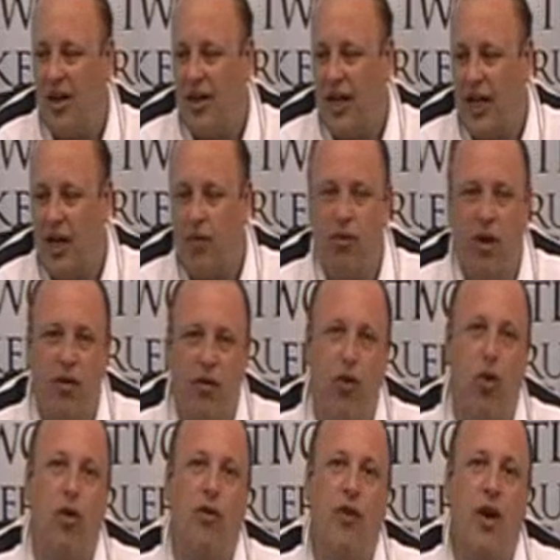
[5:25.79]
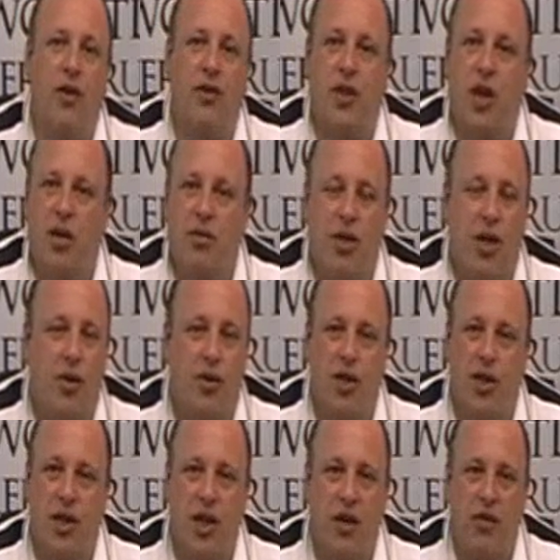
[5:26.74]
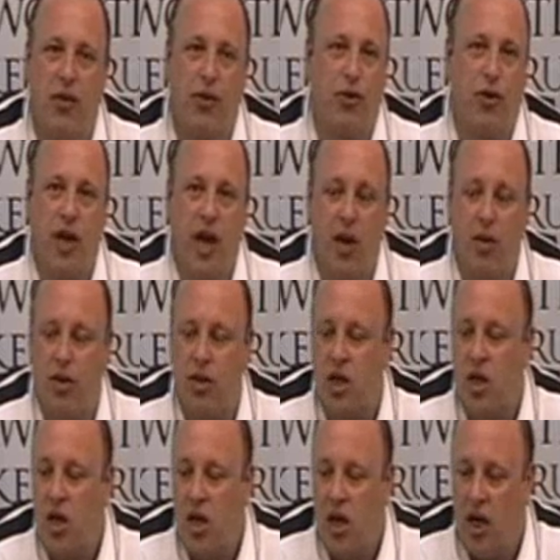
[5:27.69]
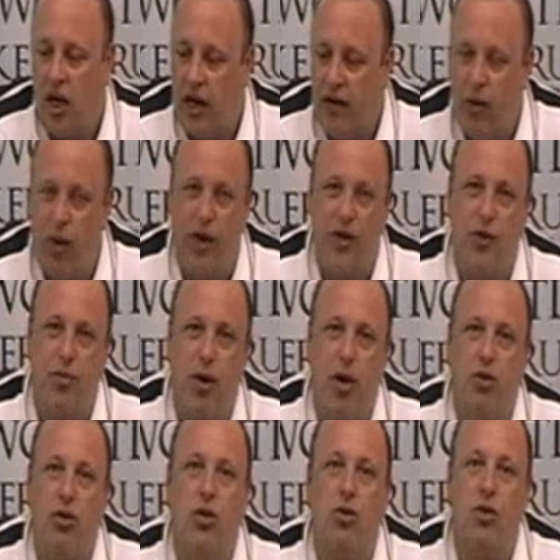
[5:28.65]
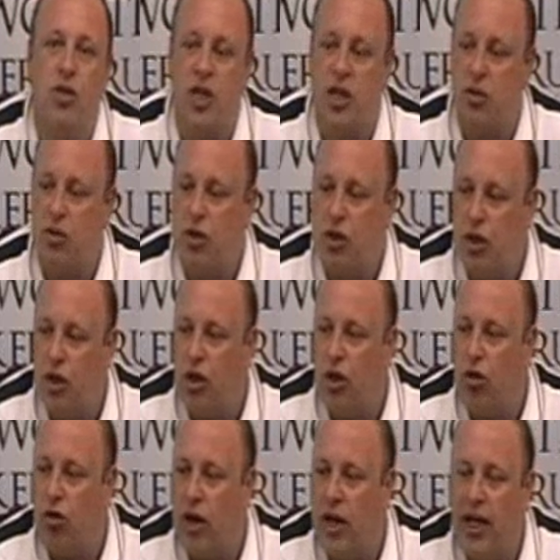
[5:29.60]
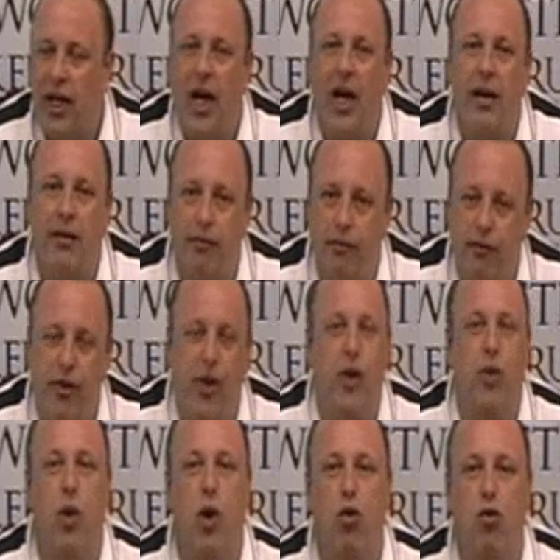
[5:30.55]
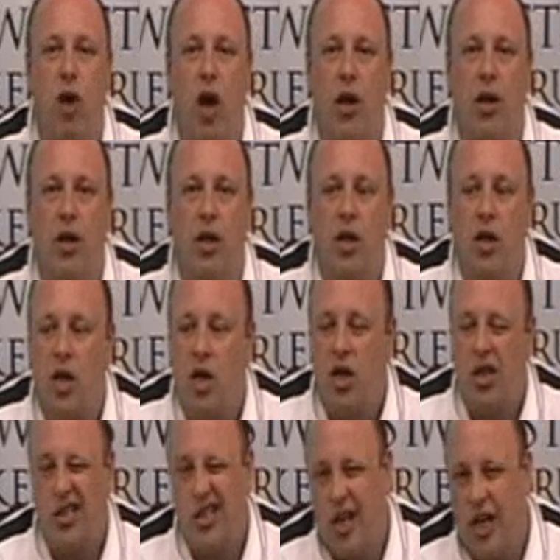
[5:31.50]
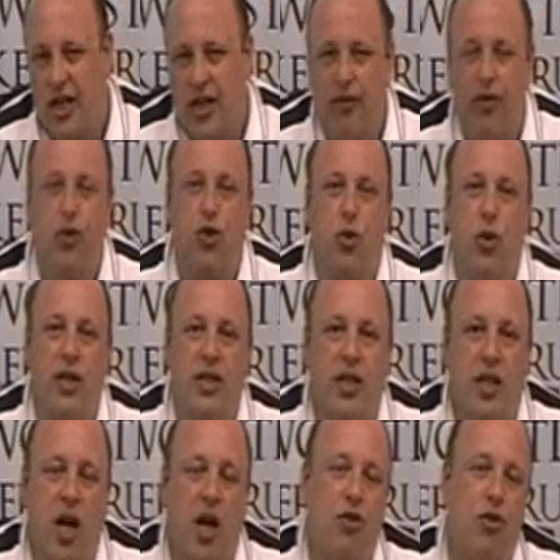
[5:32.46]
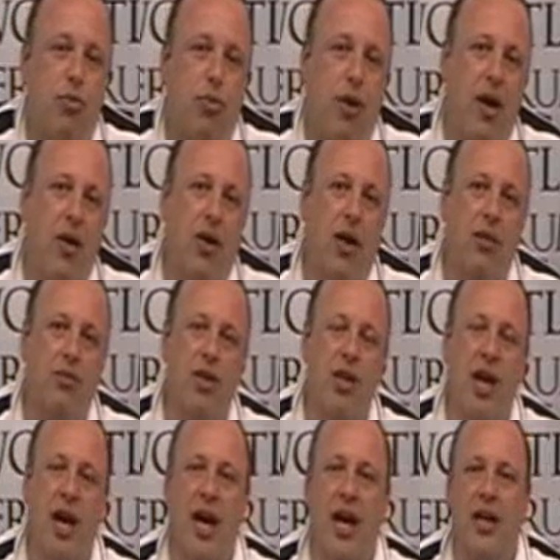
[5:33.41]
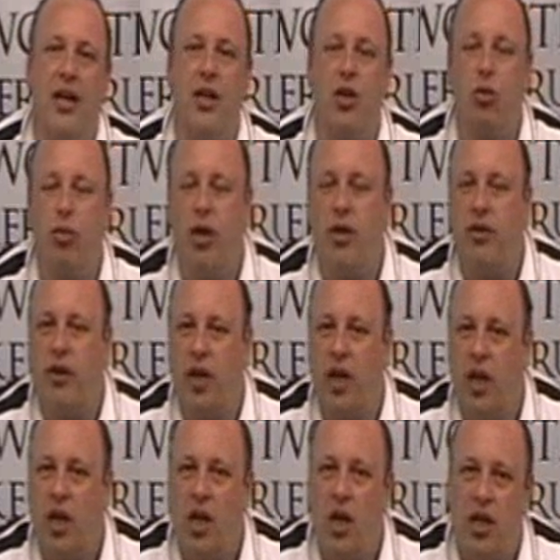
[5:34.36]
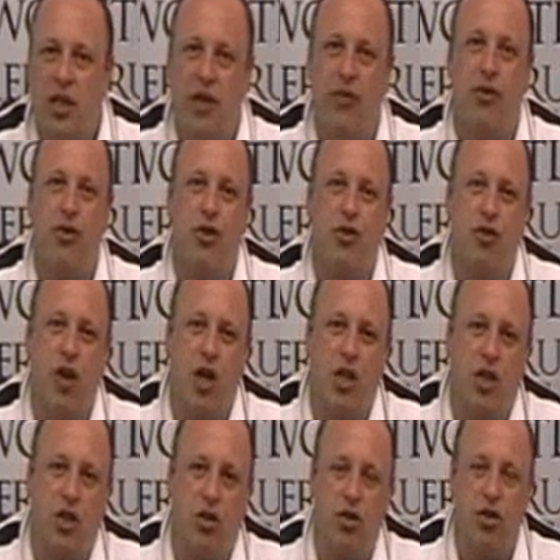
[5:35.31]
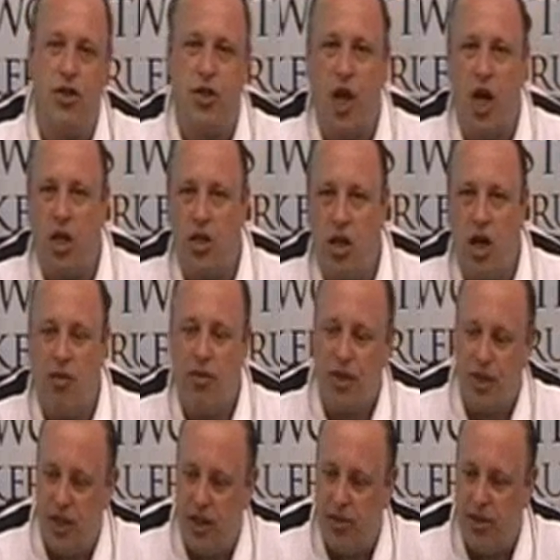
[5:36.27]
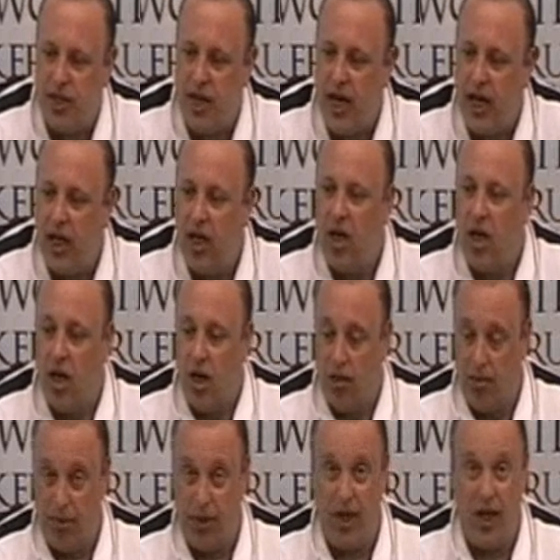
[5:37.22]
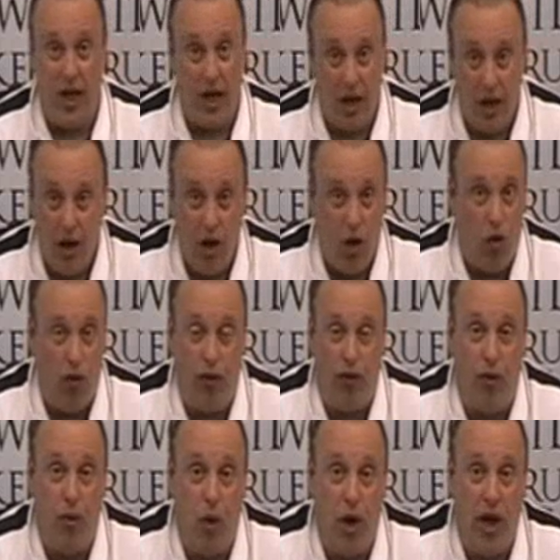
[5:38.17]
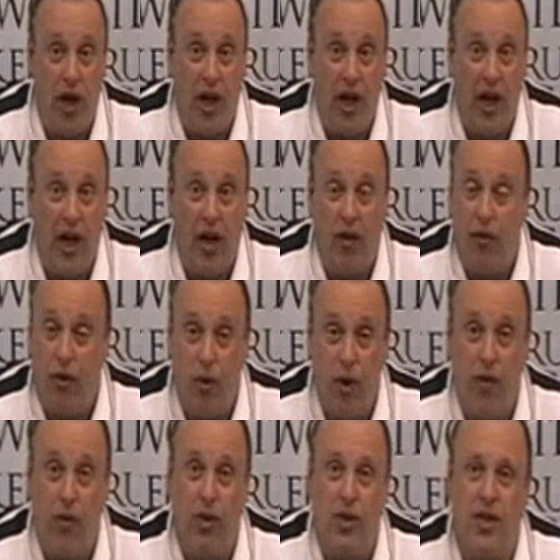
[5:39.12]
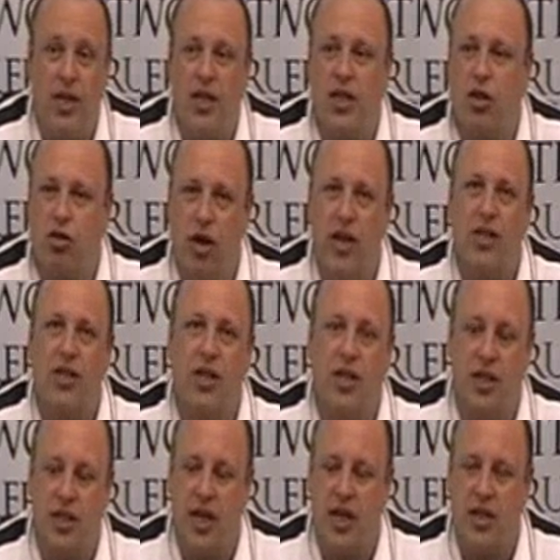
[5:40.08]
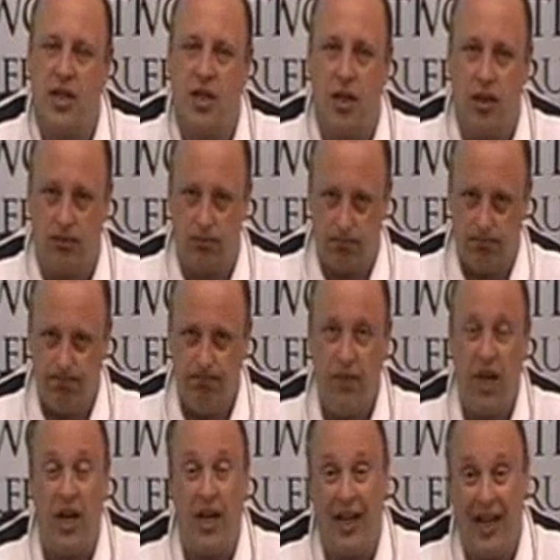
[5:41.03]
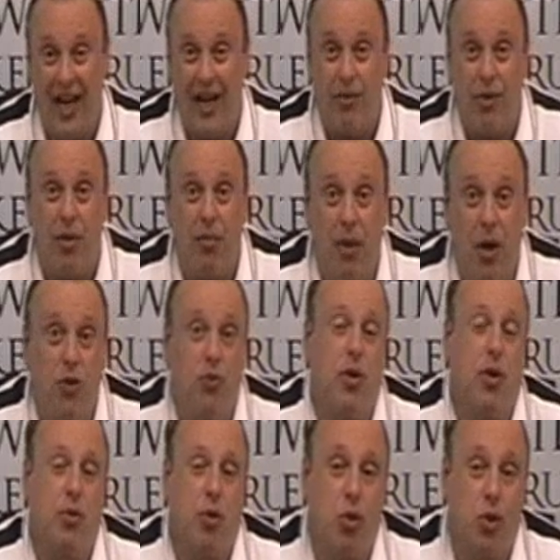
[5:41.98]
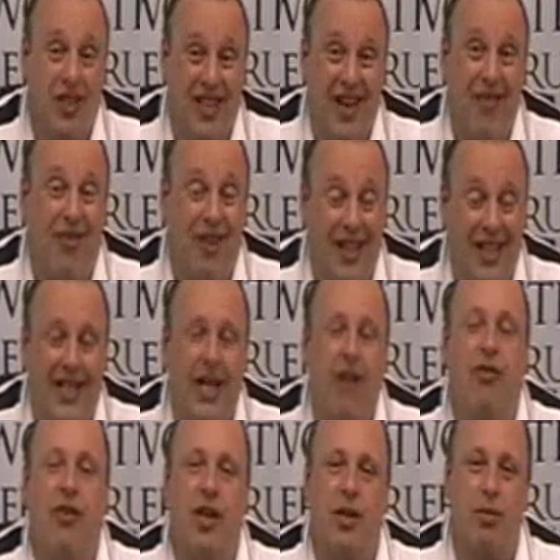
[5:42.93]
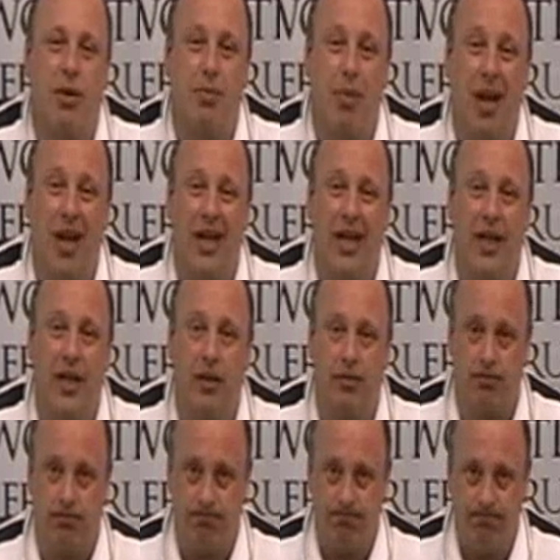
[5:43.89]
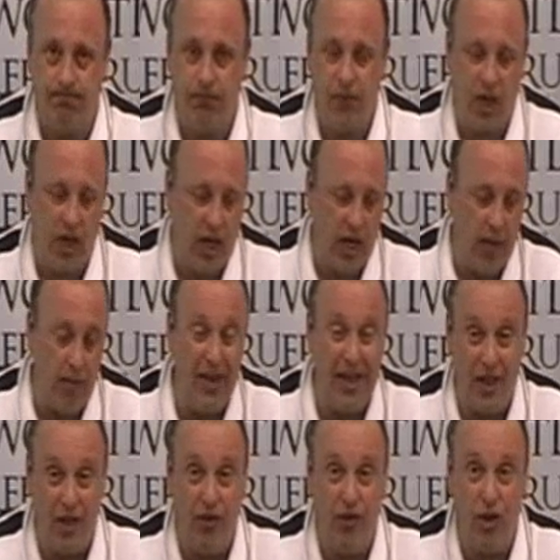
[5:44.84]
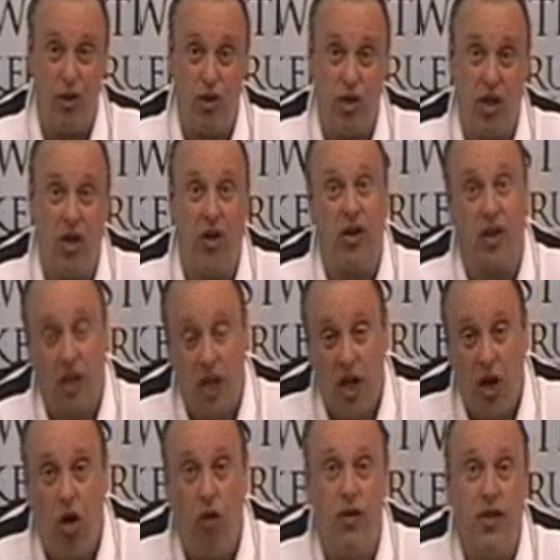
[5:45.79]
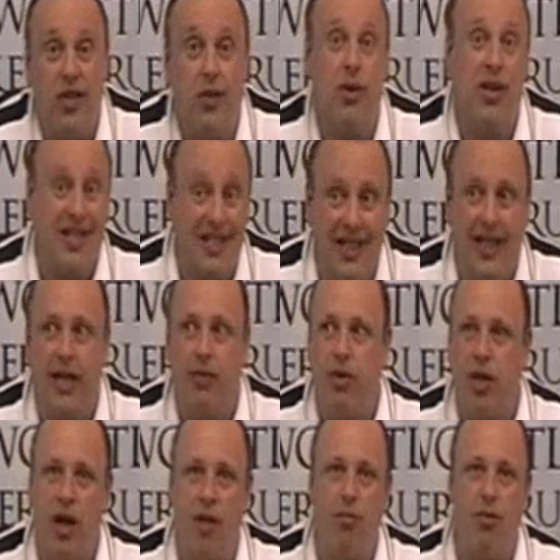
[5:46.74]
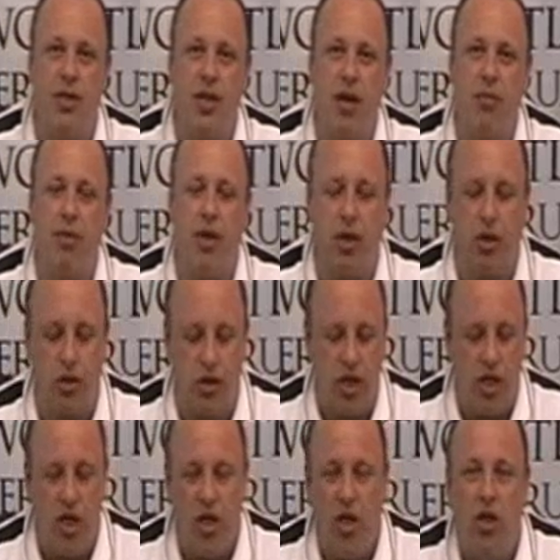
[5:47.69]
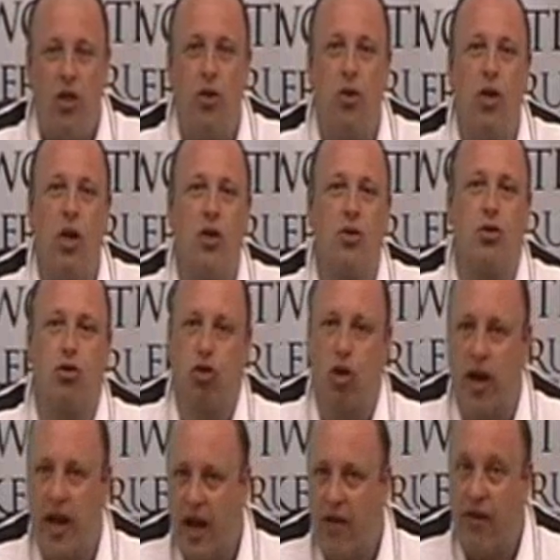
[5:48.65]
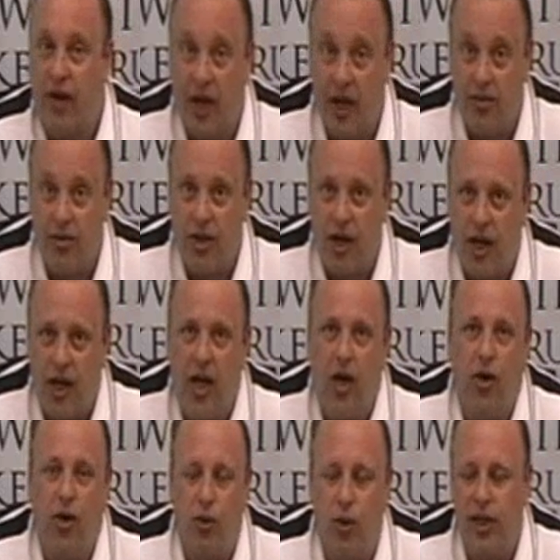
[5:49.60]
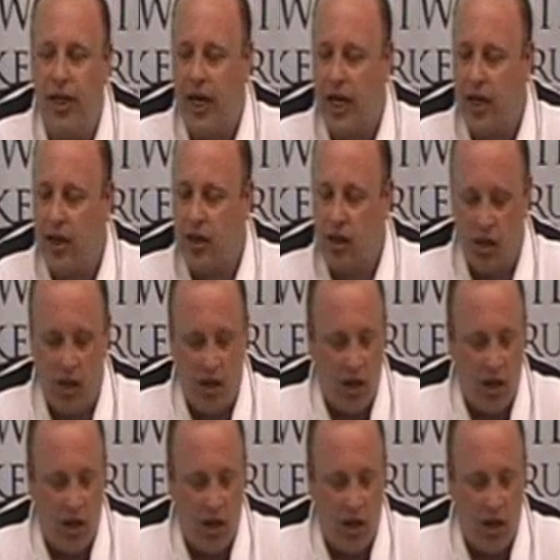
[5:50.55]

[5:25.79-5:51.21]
They come round 4 or 5 times and I was only there for 3 hours. And everyone I spoke to said it was a great game, very well run. Slight different tweak to the £100 game that they had. A little bit of a different structure and start time and chip stack. But from what I hear and from what everyone says, great success and a game that most people will definitely be playing in the future. And obviously we need to keep the numbers up because Newcastle's crying out for games like that on a weekend.